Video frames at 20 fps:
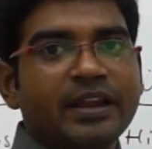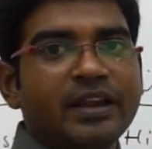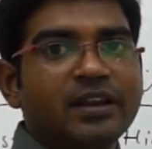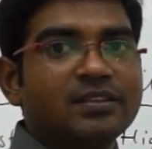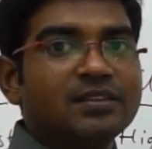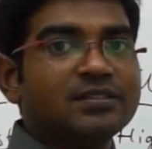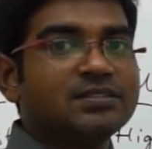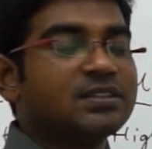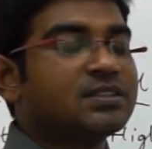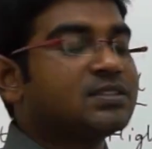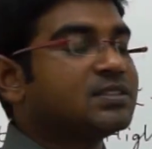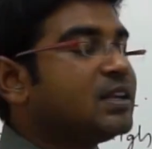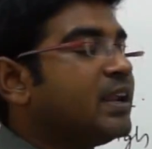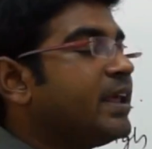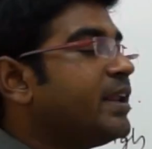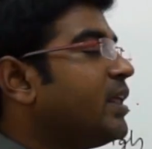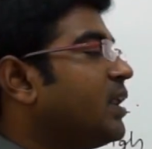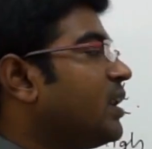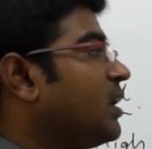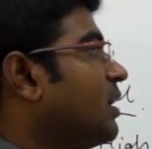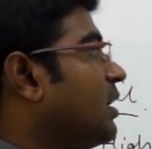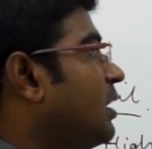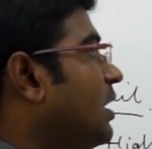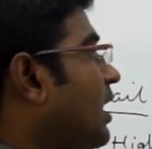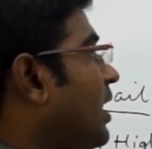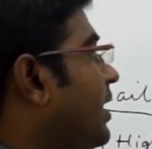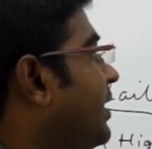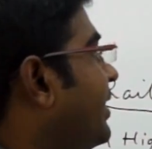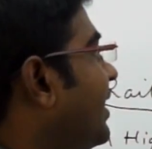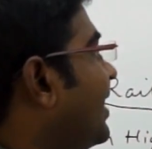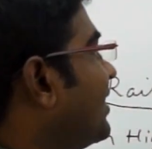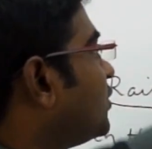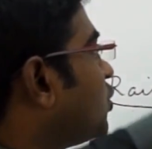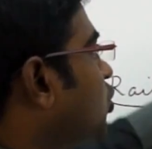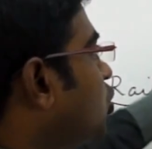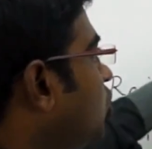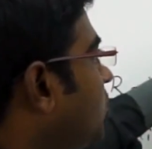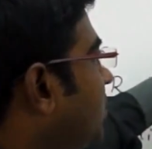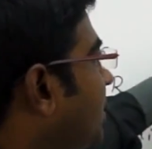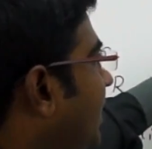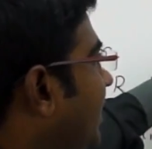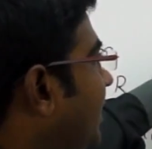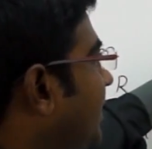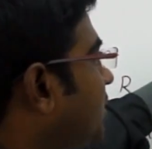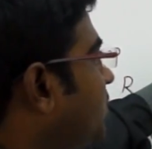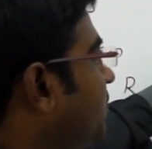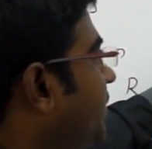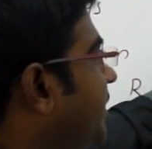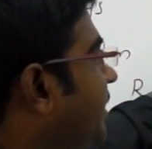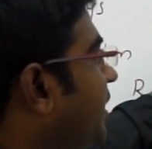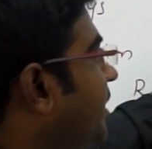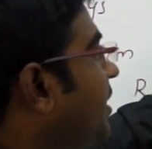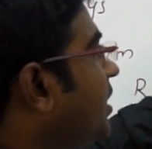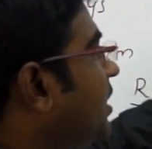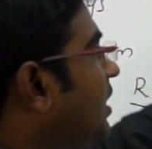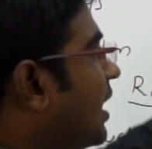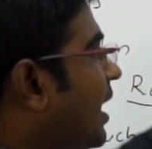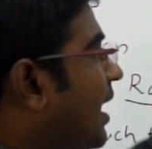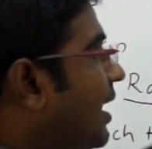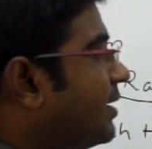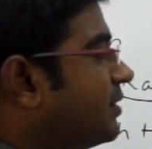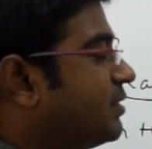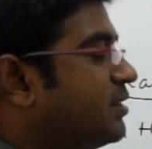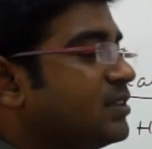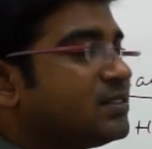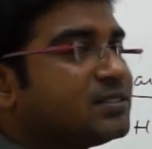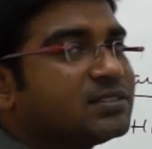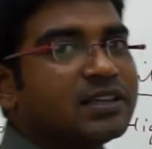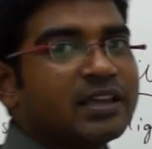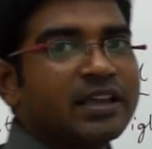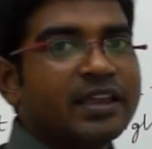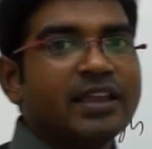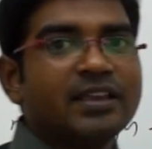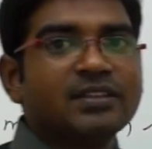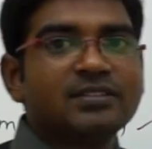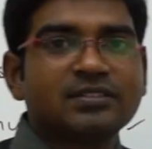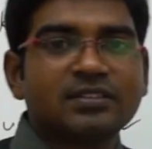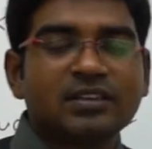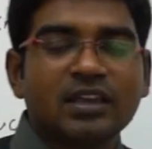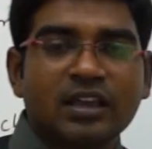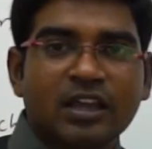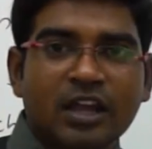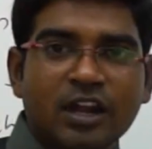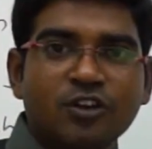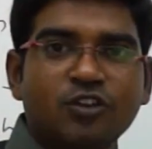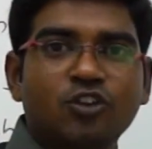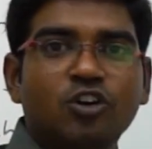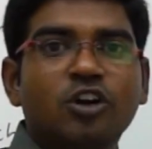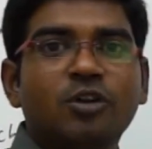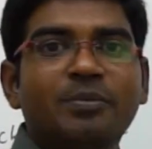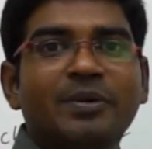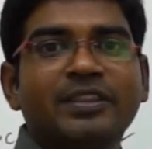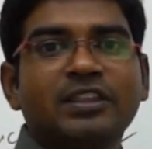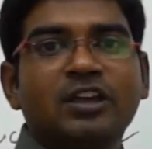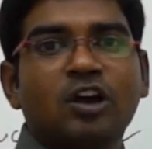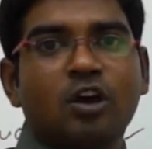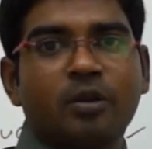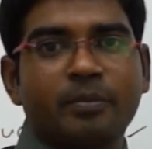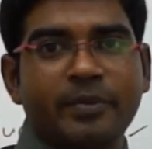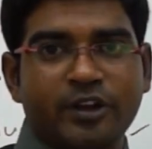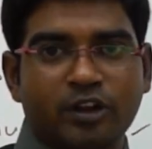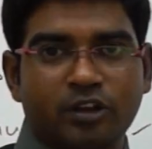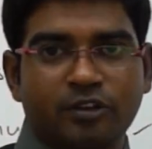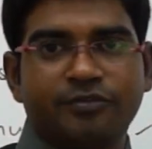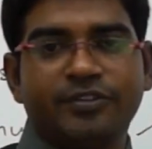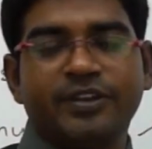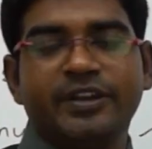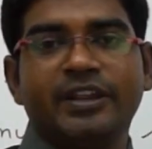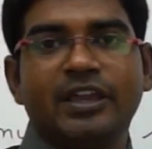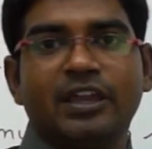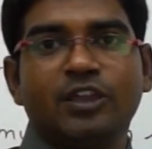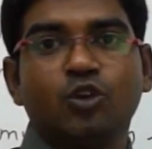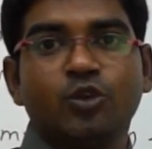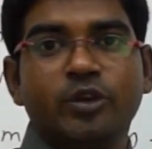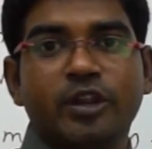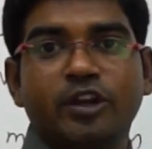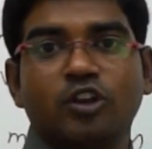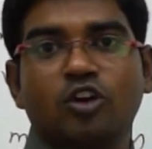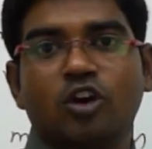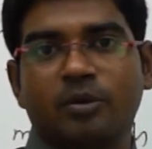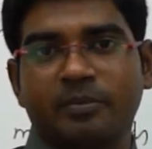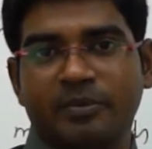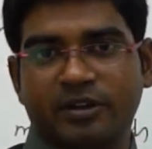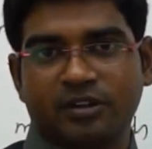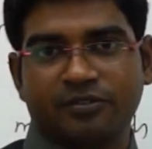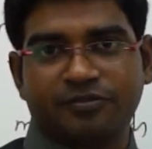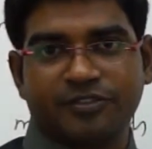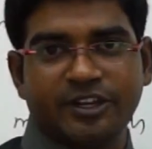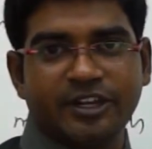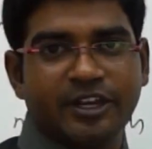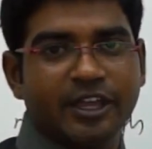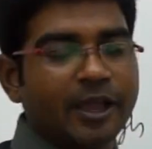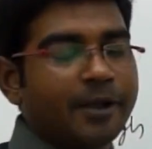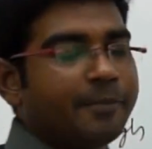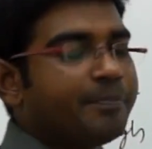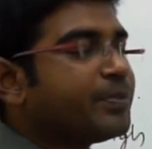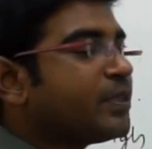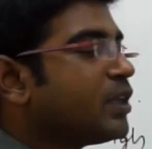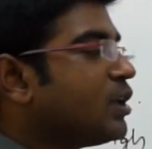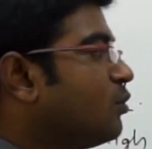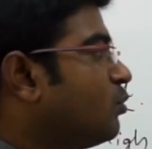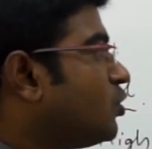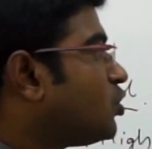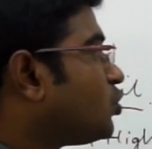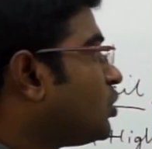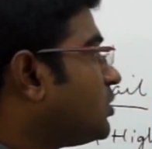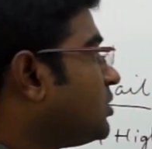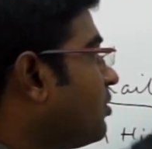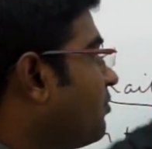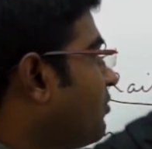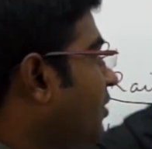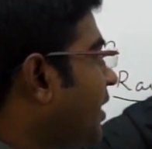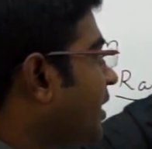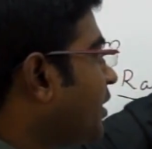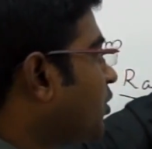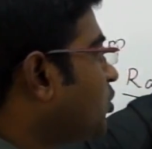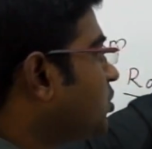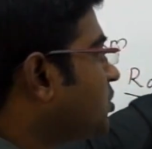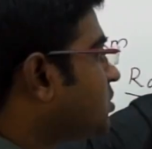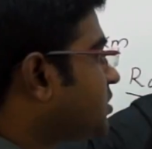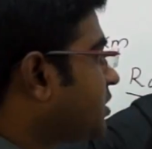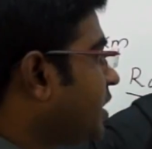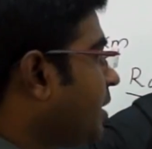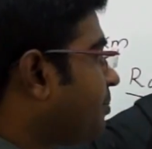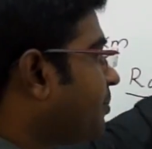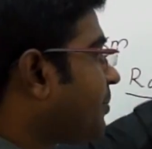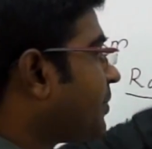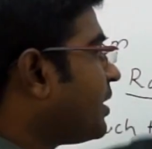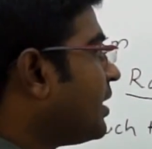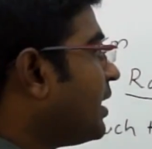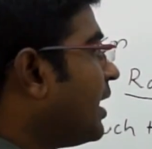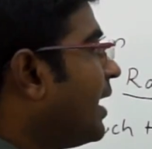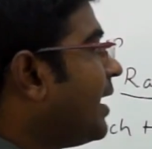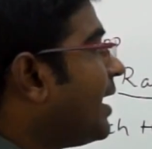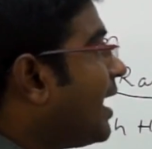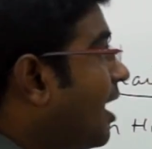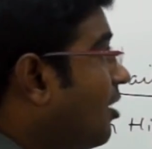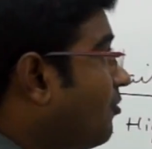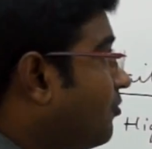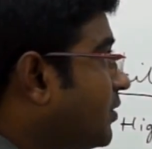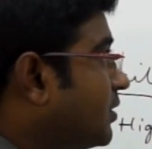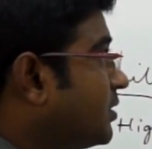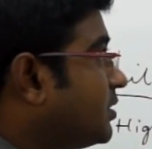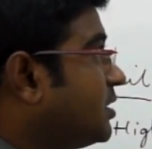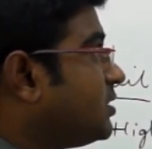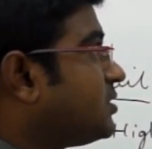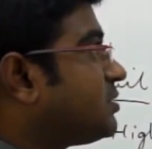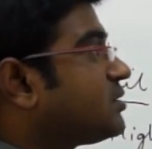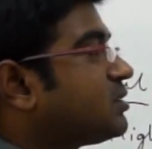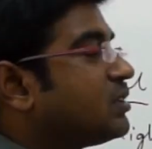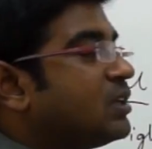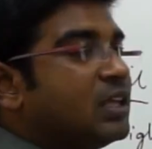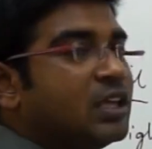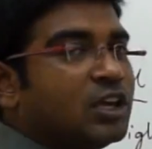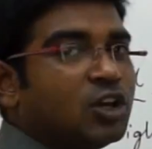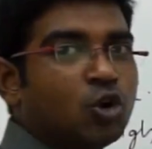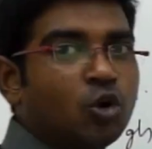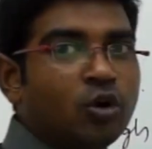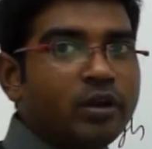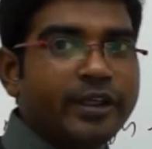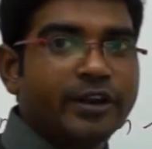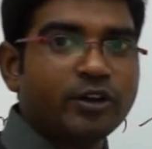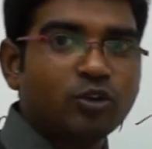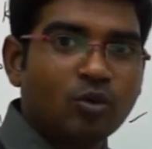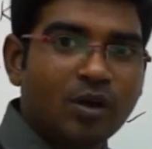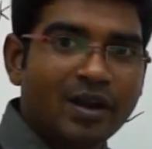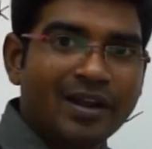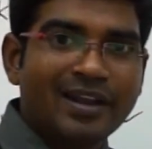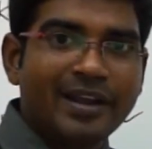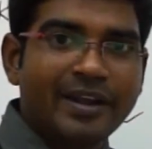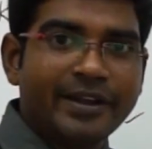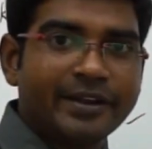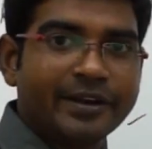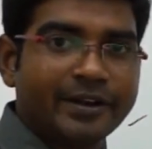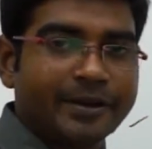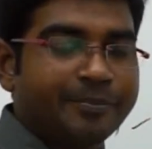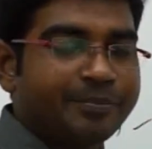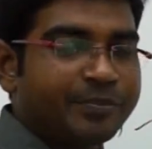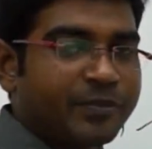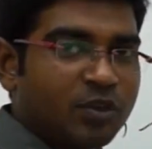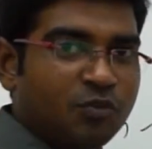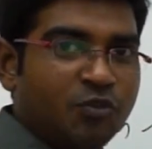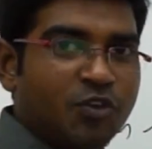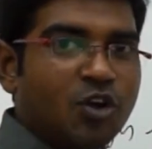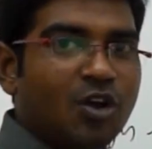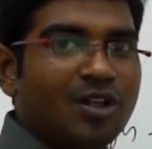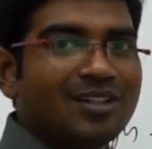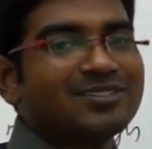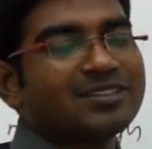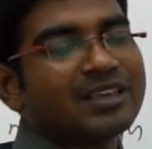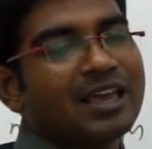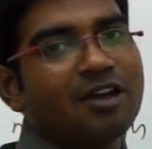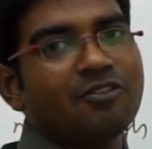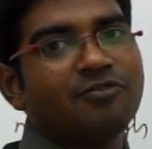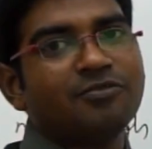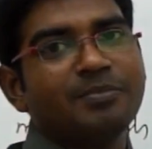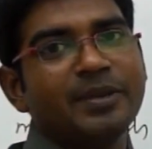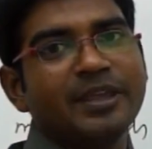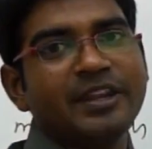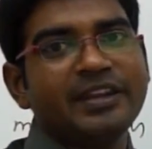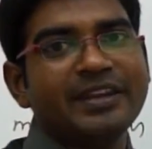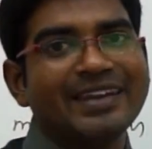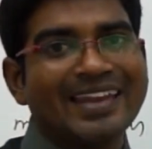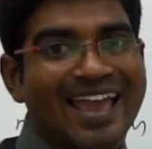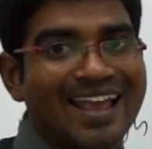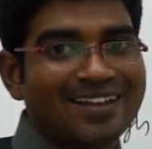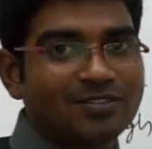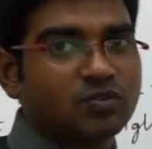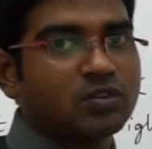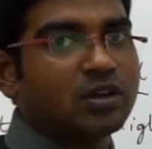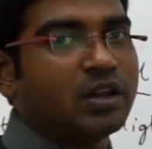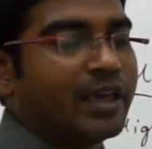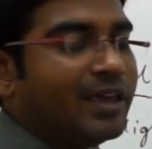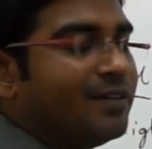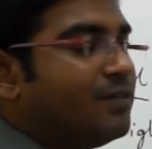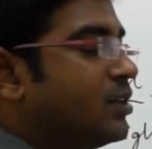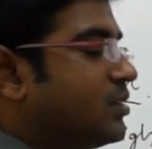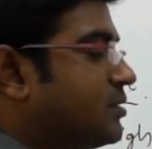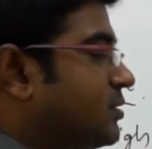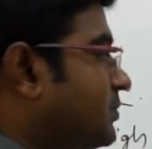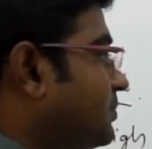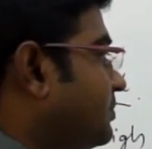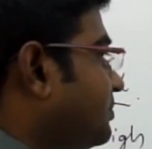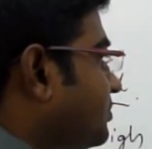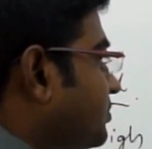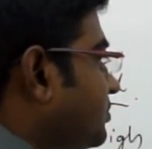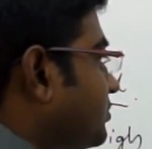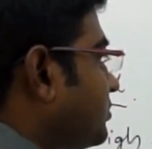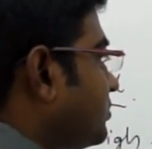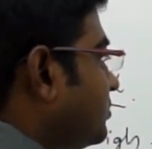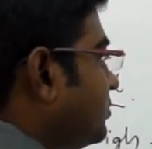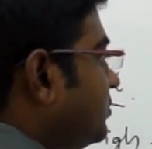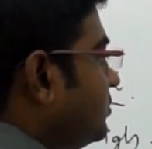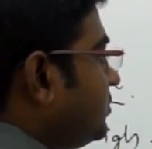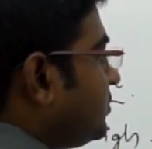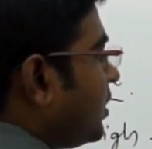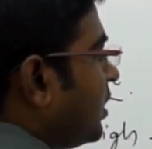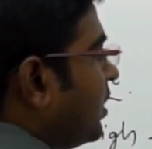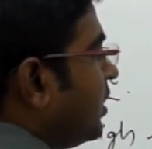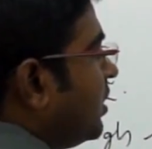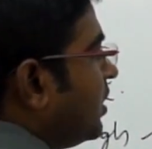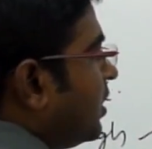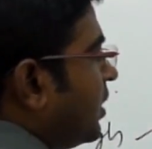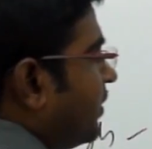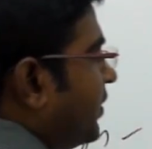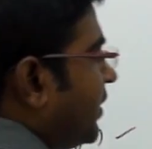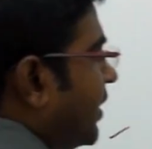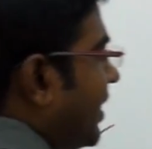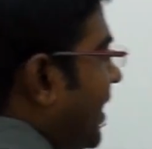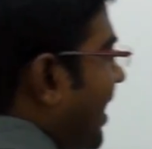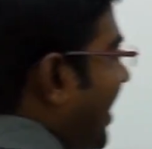It is a six laner and it has good connectivity and this is controlled by the government of India, Union Government of India which was a very good step and after this golden quadrilateral we also have many national highways. The